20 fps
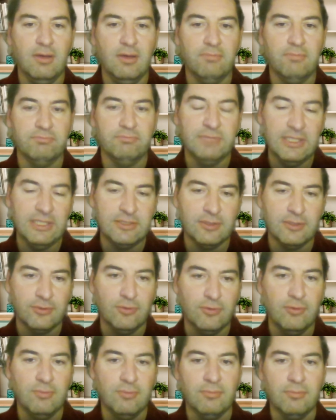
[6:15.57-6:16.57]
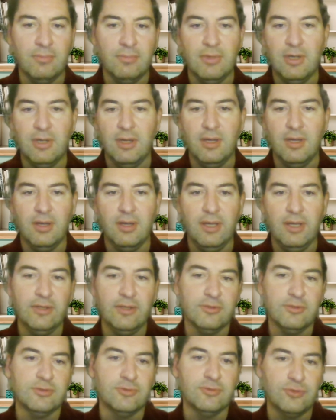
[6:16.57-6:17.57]
data room, and
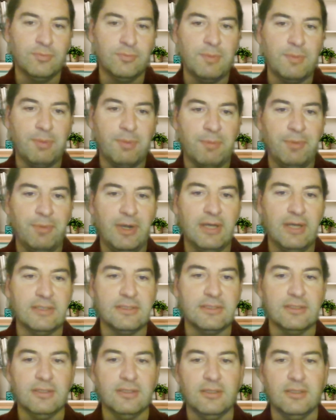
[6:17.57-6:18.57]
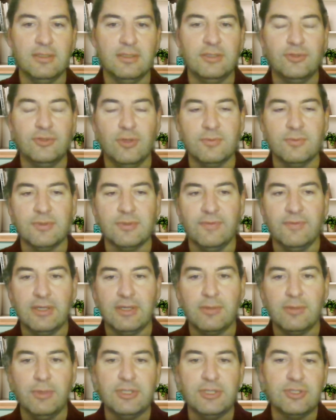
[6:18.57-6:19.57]
also you should be prepared in terms of
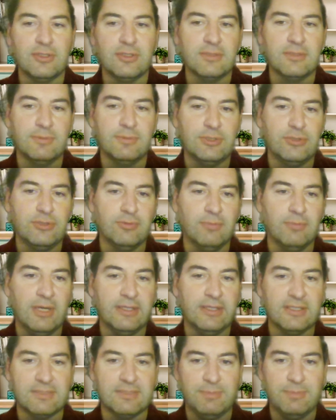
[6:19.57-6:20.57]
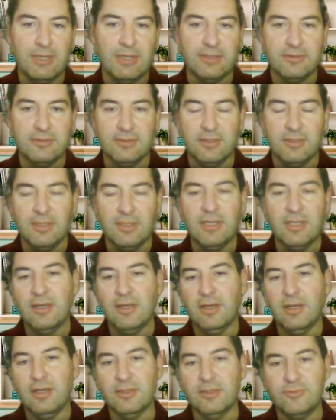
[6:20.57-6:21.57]
like questions which you might expect to
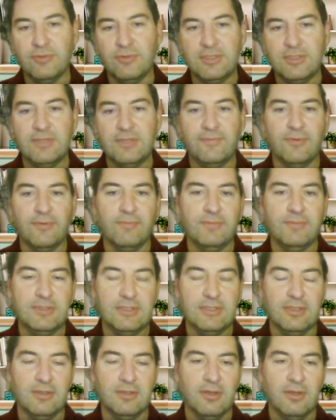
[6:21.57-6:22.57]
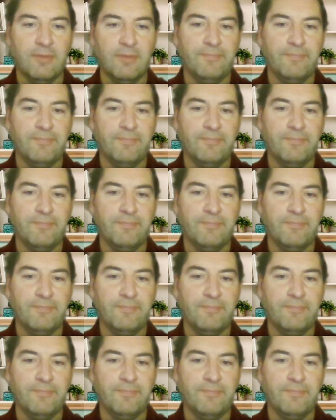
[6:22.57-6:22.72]
receive from VC.